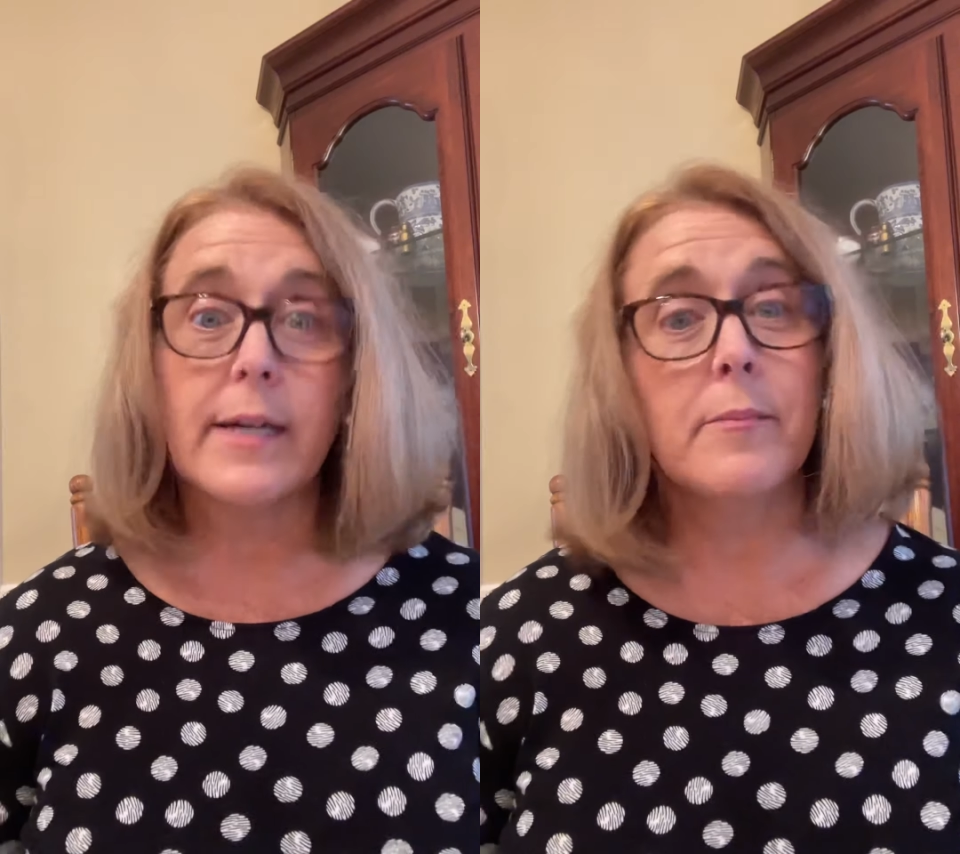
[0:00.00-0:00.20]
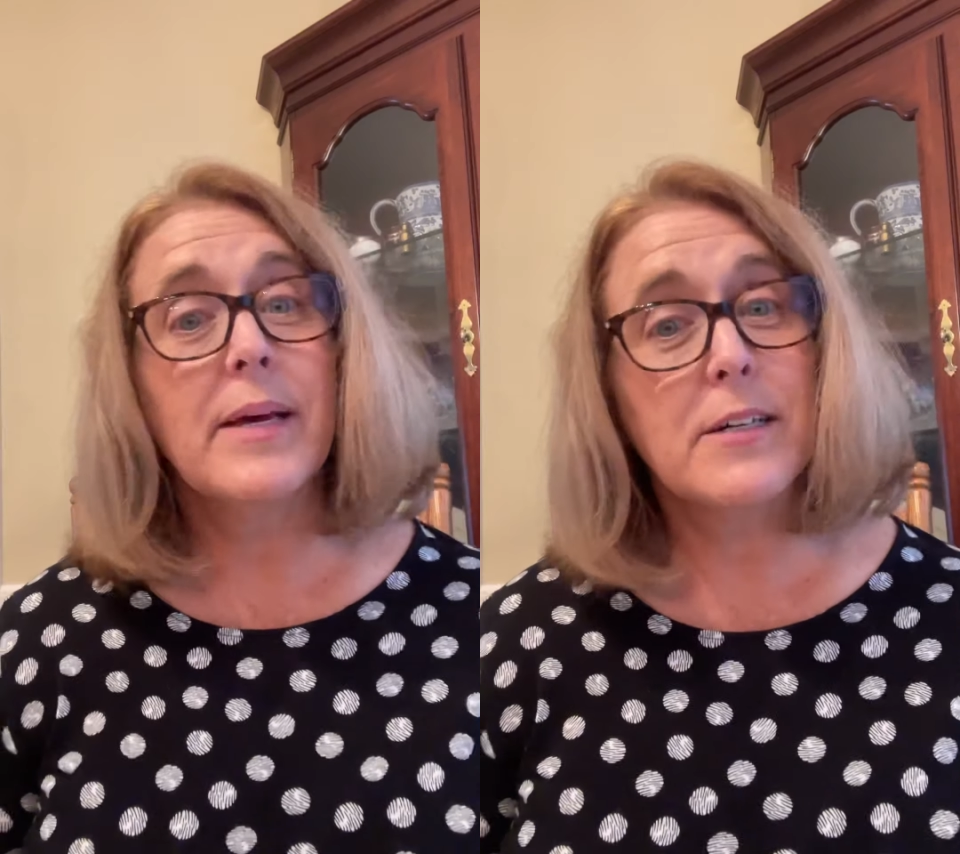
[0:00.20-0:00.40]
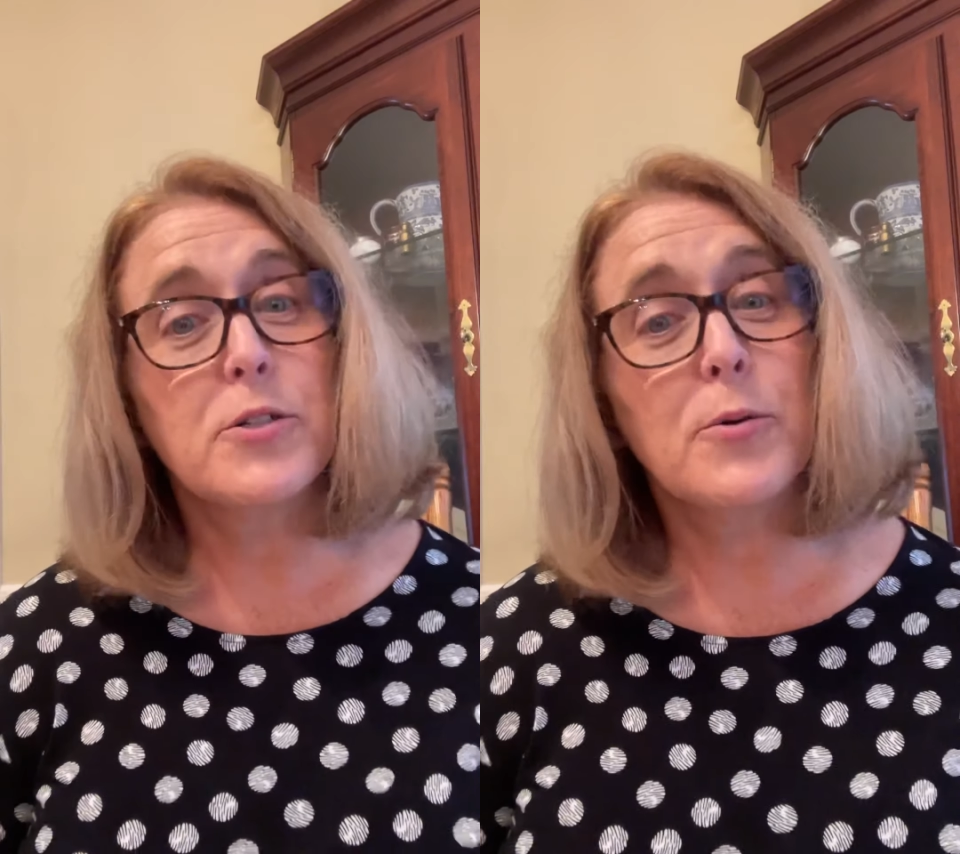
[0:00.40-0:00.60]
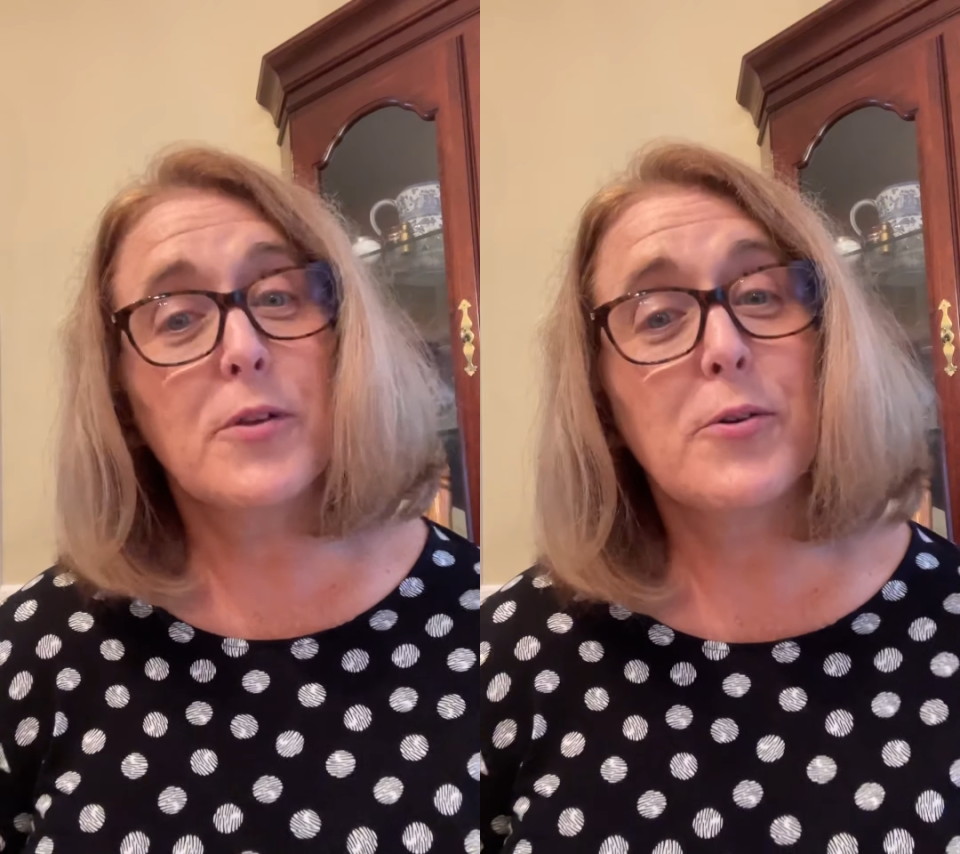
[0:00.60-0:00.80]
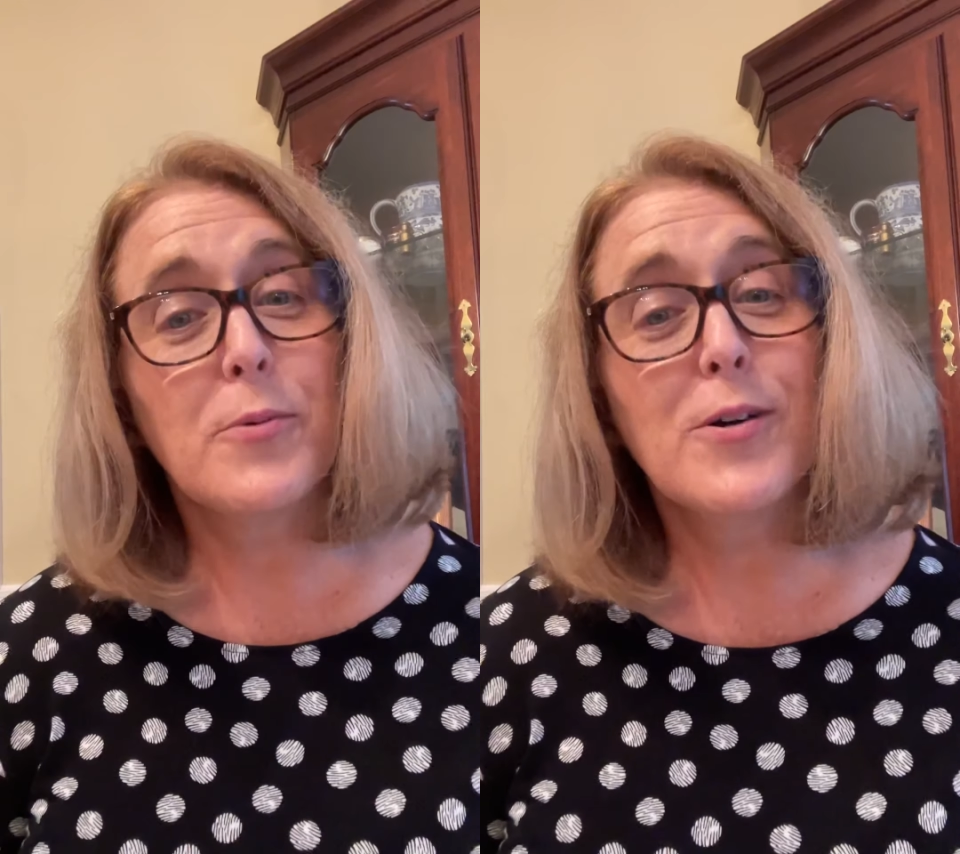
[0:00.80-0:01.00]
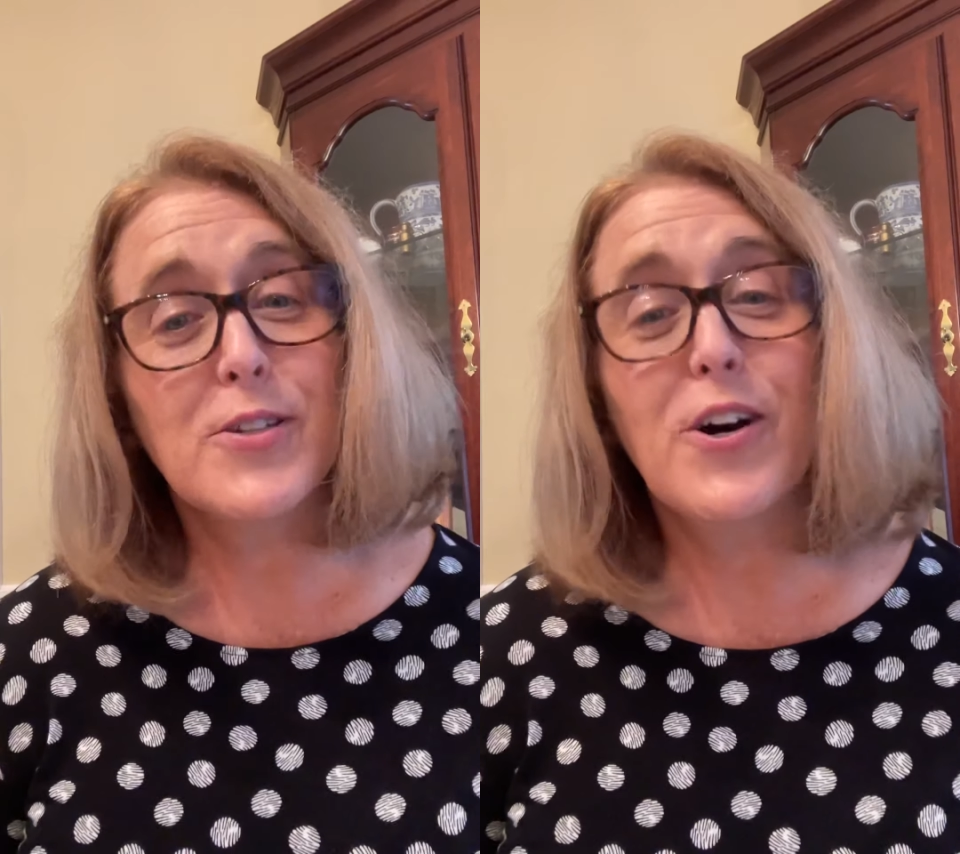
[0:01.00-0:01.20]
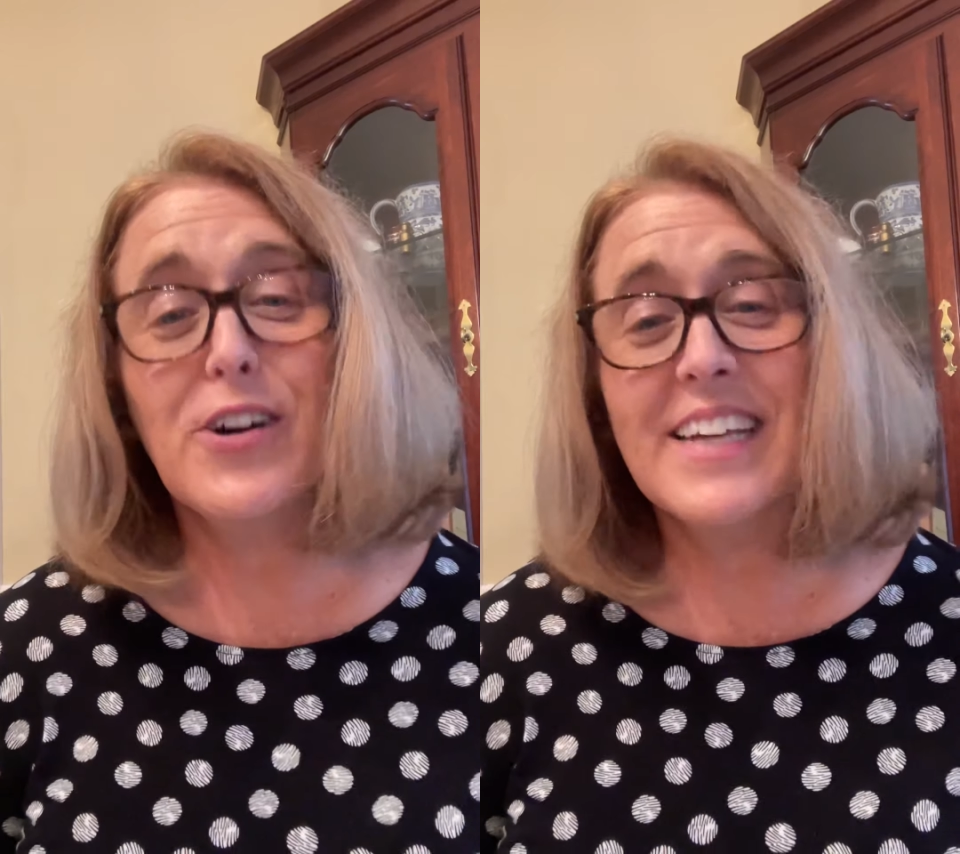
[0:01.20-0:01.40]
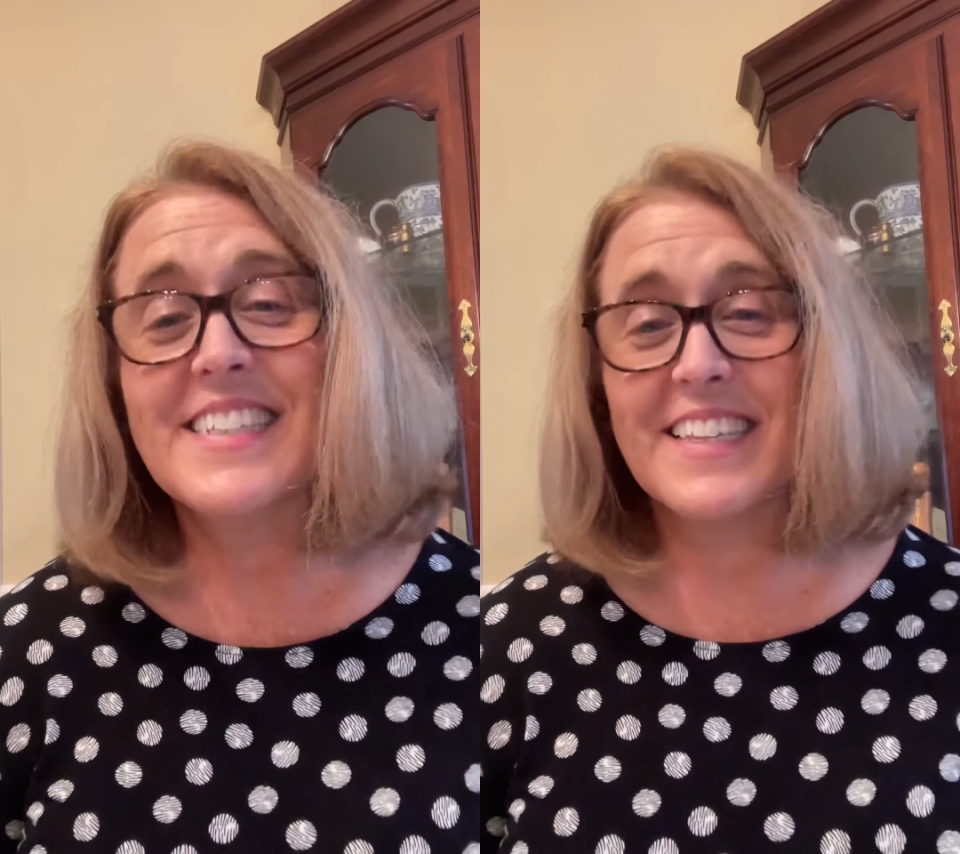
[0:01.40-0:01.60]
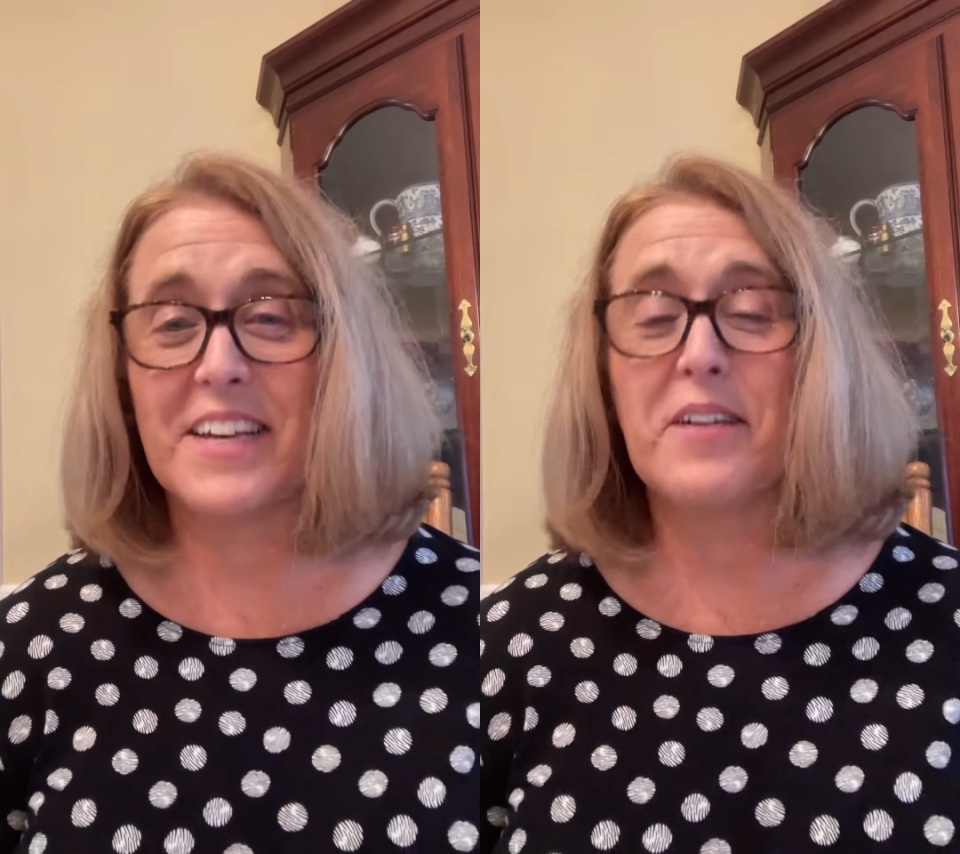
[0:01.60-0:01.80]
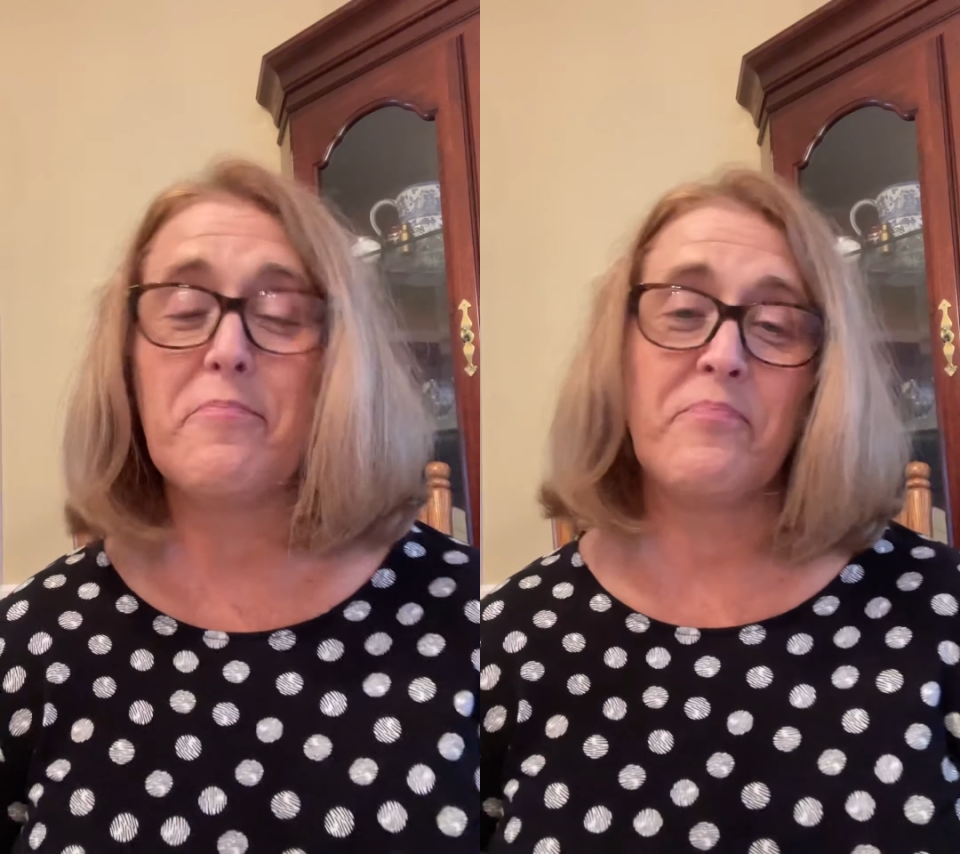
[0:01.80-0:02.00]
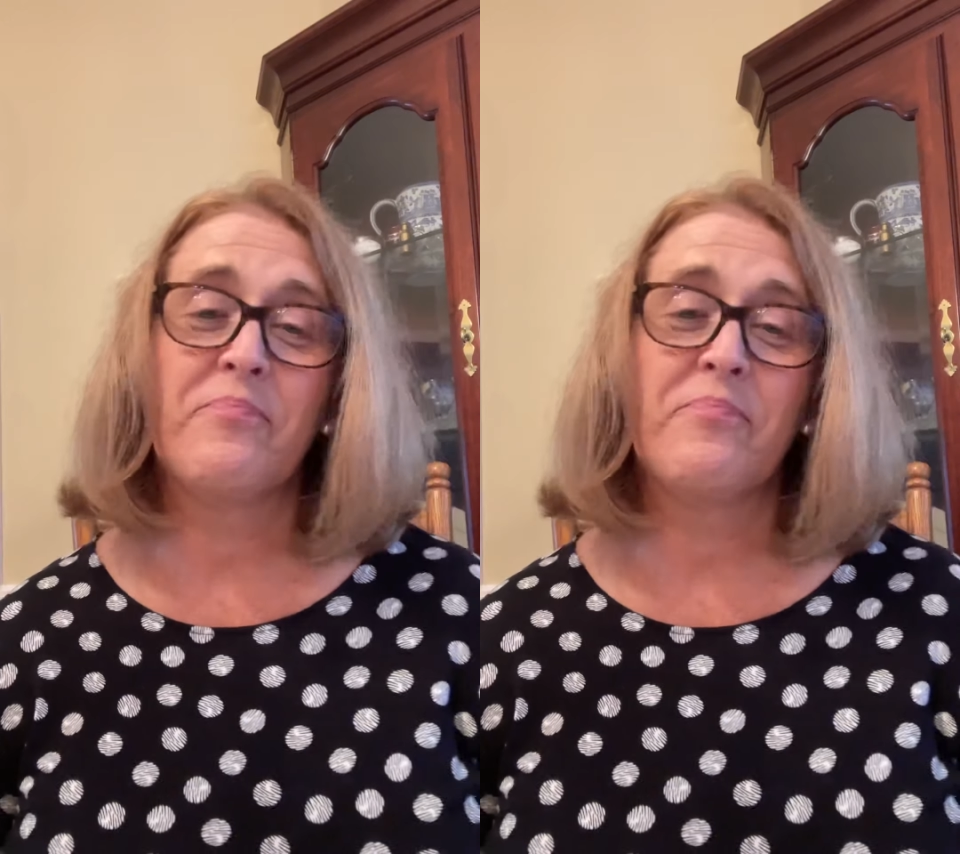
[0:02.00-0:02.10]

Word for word: and make sure that we're talking to them